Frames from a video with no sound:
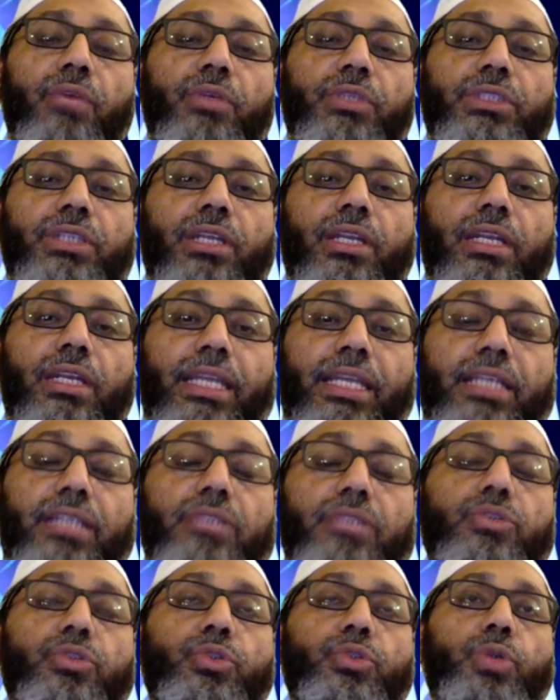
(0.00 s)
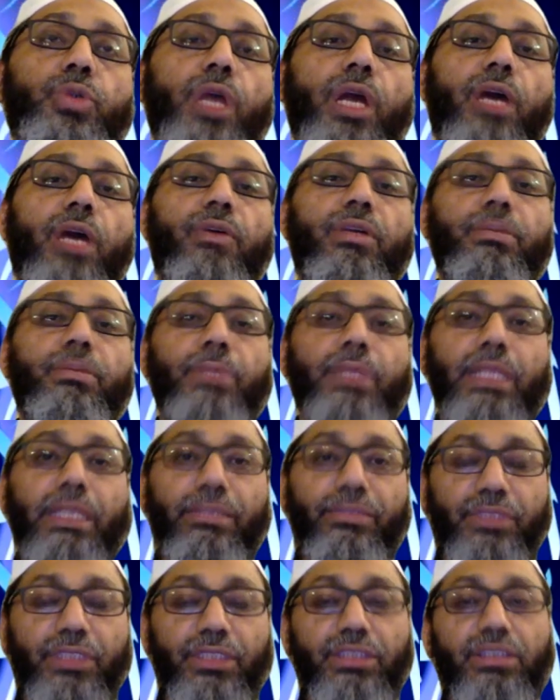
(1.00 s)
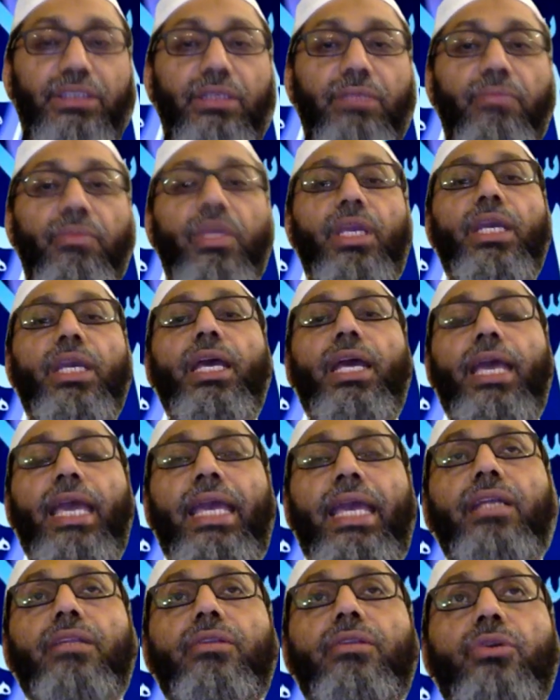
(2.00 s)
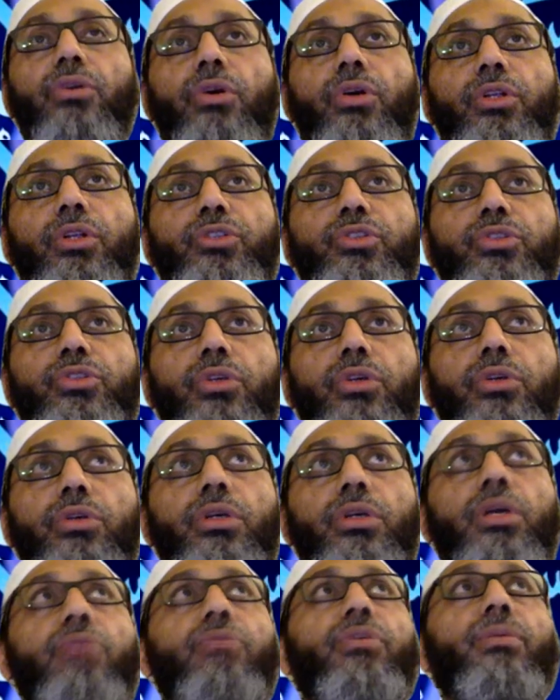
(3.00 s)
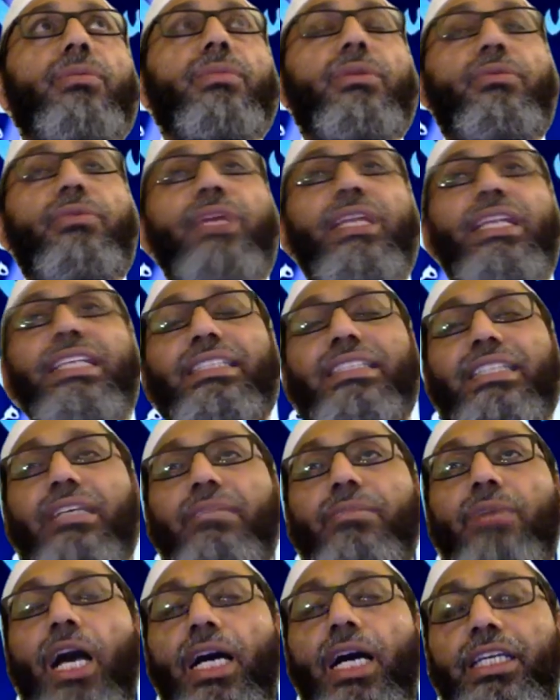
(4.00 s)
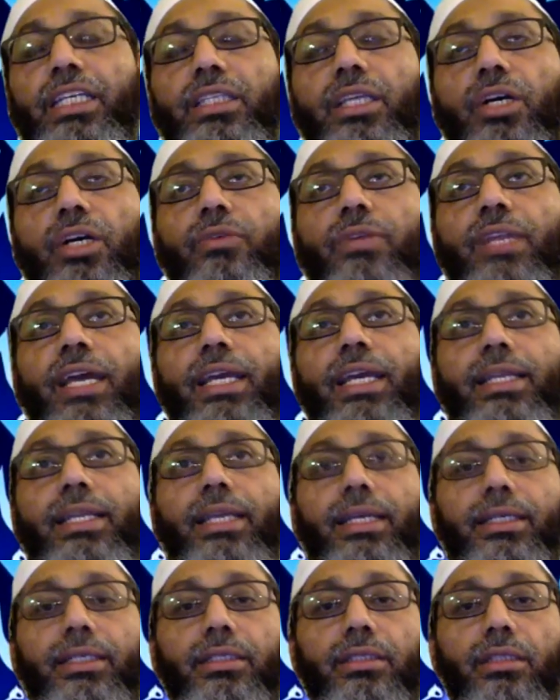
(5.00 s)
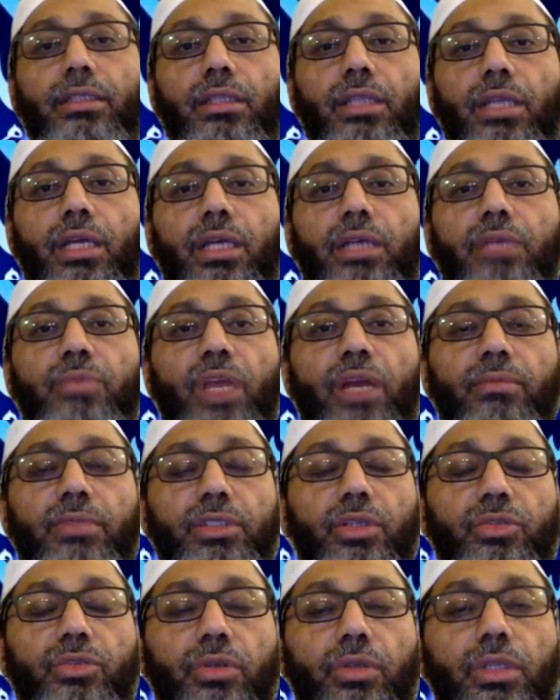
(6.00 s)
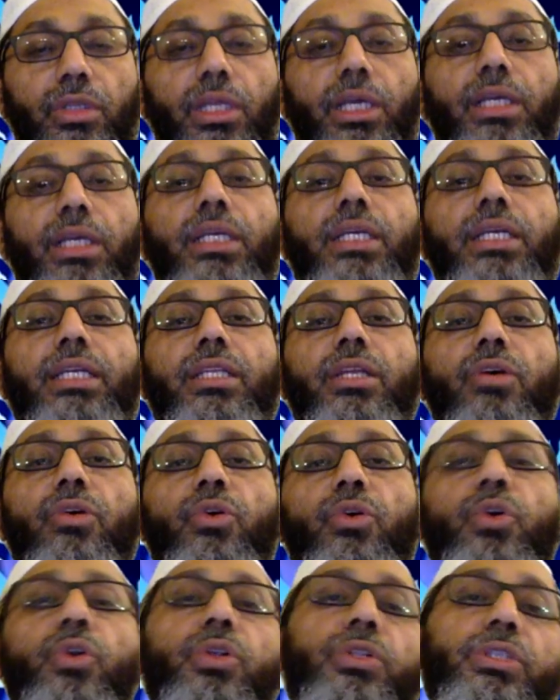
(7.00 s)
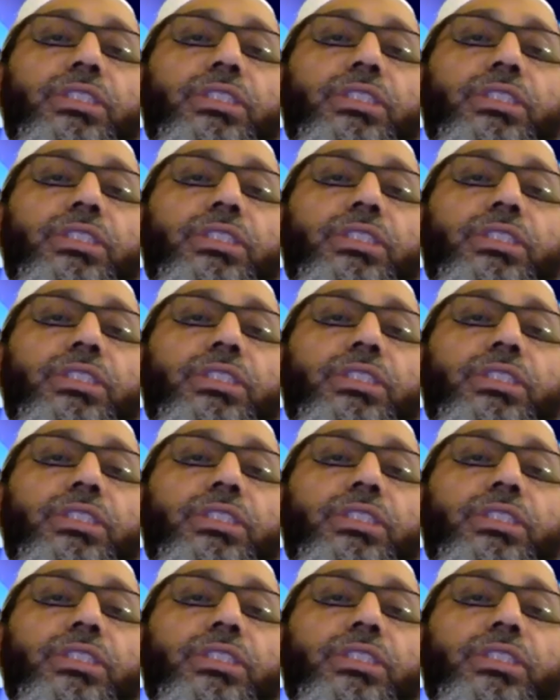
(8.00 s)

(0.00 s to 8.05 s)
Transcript: are linked to our belief system, and also from the very same Aqidah of La ilaha illallah, Muhammad Rasulullah, the whole